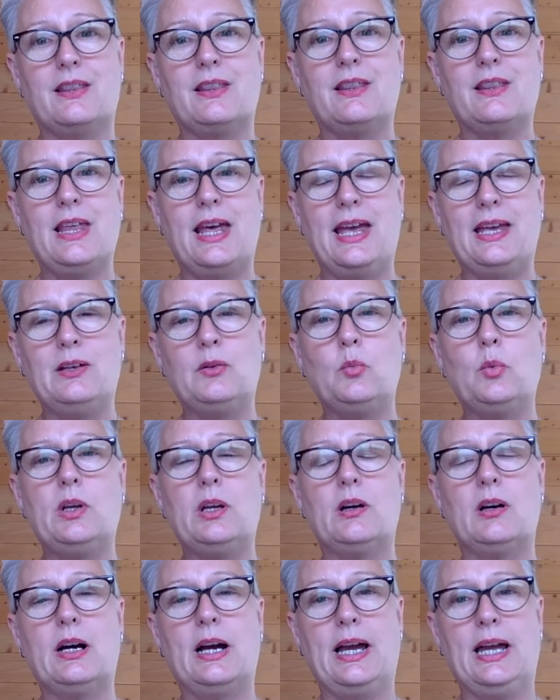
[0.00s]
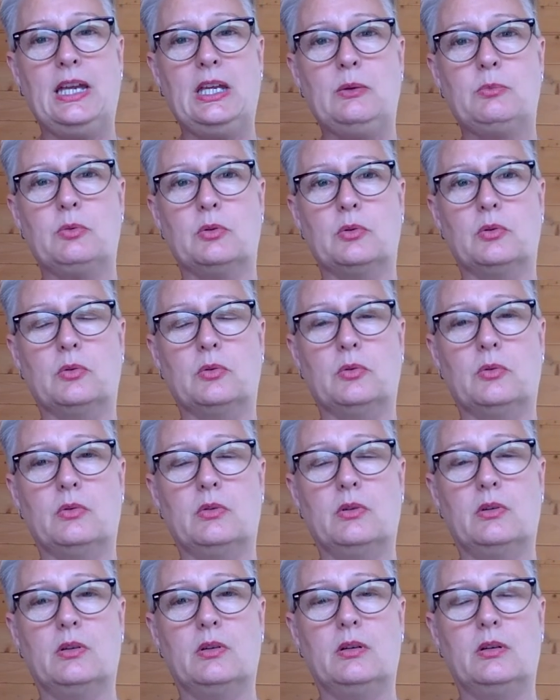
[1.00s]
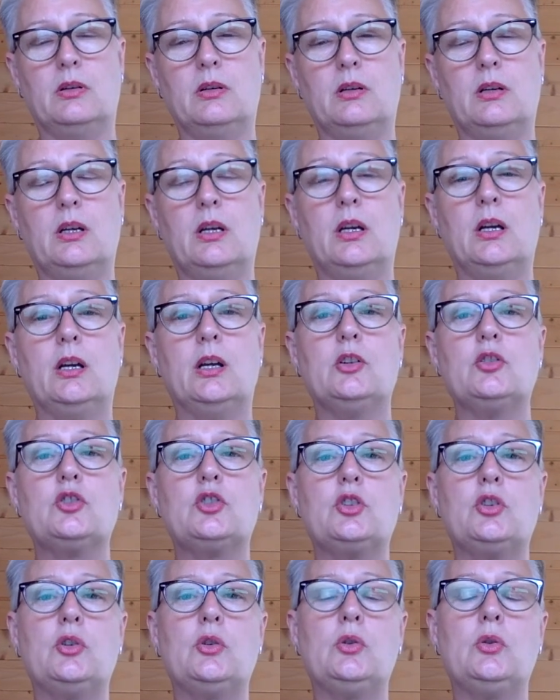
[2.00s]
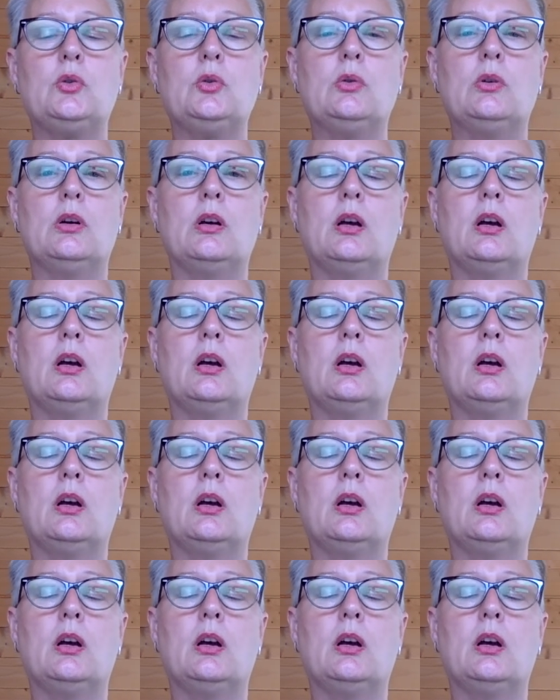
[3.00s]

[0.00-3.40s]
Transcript: then we are able to